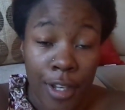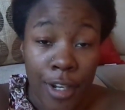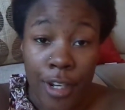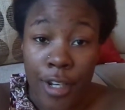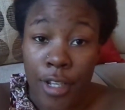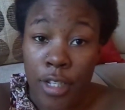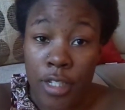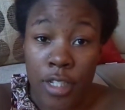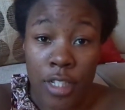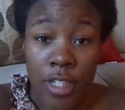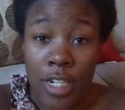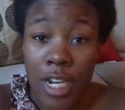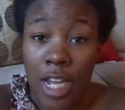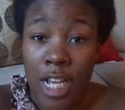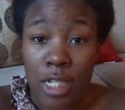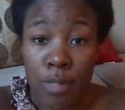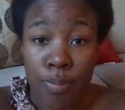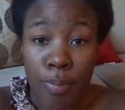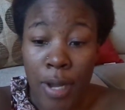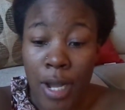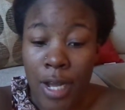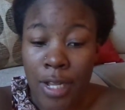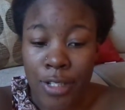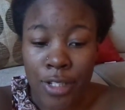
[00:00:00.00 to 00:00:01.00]
This is not
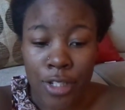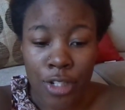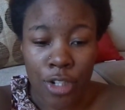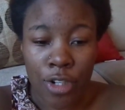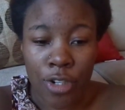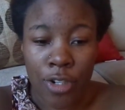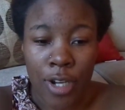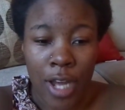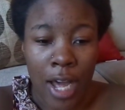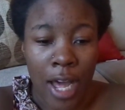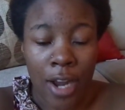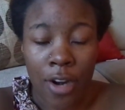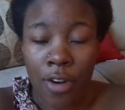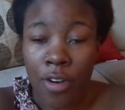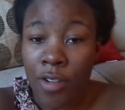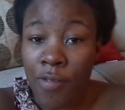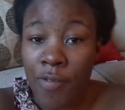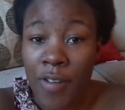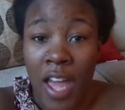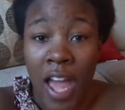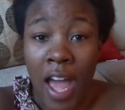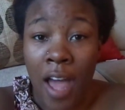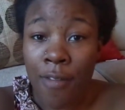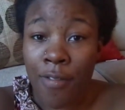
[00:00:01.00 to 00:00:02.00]
sponsored. I don't
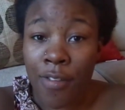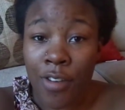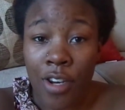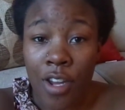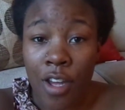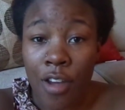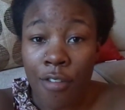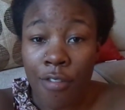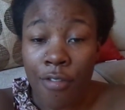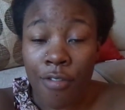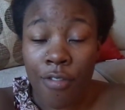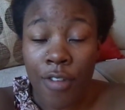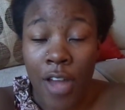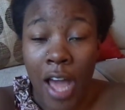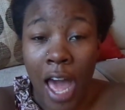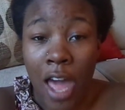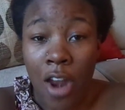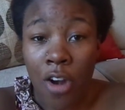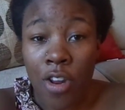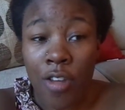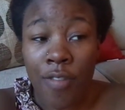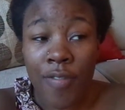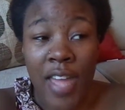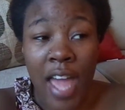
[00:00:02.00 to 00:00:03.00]
even have enough. I
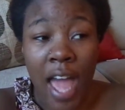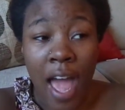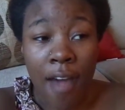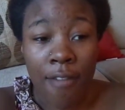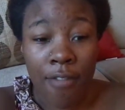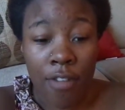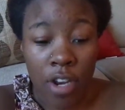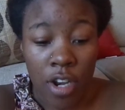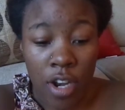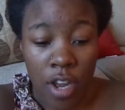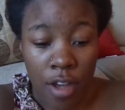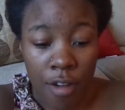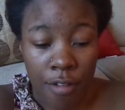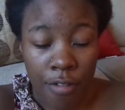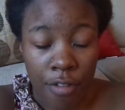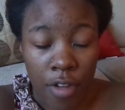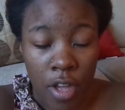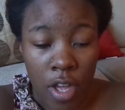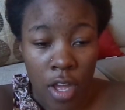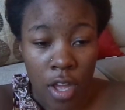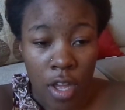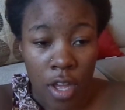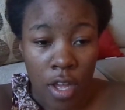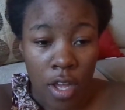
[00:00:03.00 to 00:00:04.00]
don't even have enough
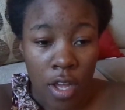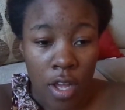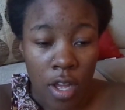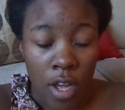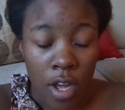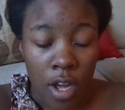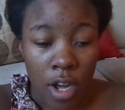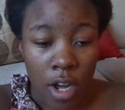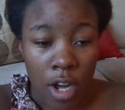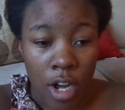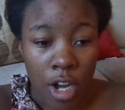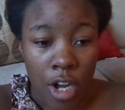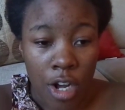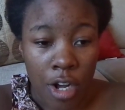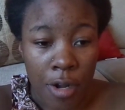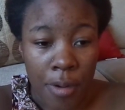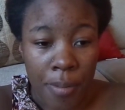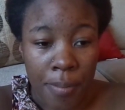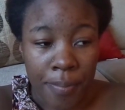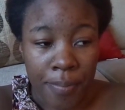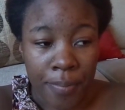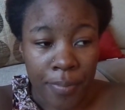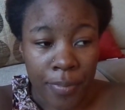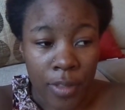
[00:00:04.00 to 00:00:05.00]

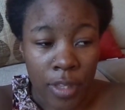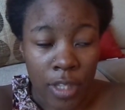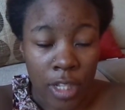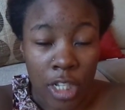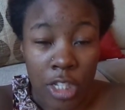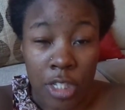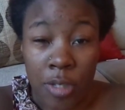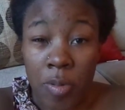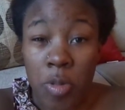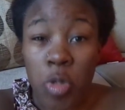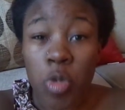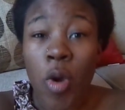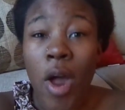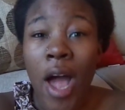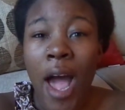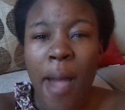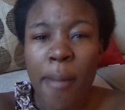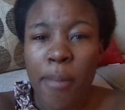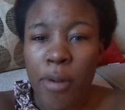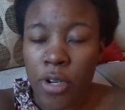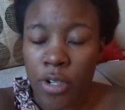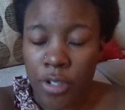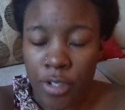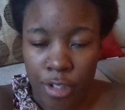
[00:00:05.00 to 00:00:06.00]
um,
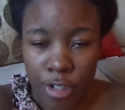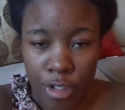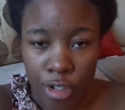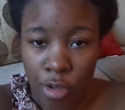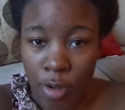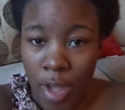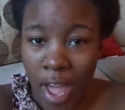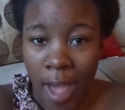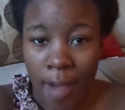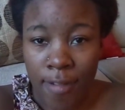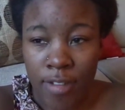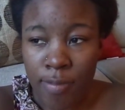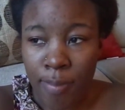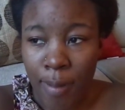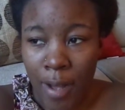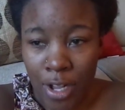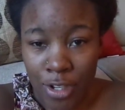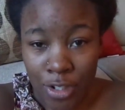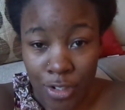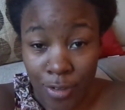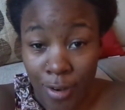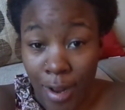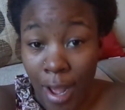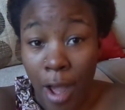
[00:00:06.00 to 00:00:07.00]
subscribers to have
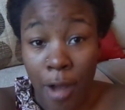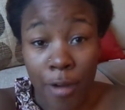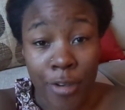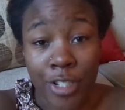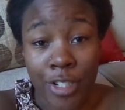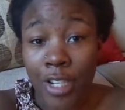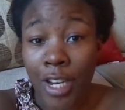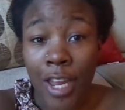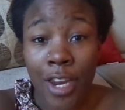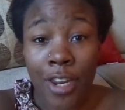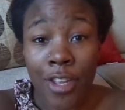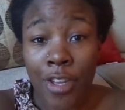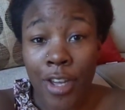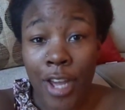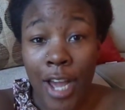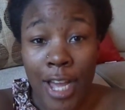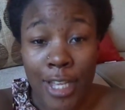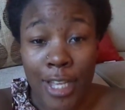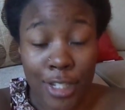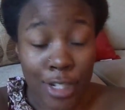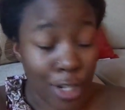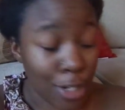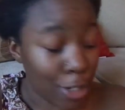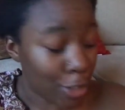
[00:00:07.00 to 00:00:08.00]
sponsor. I was just letting you
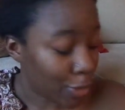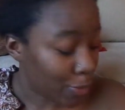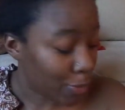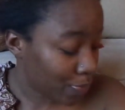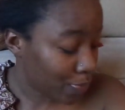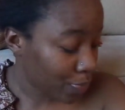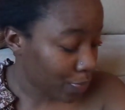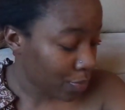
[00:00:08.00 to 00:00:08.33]
guys know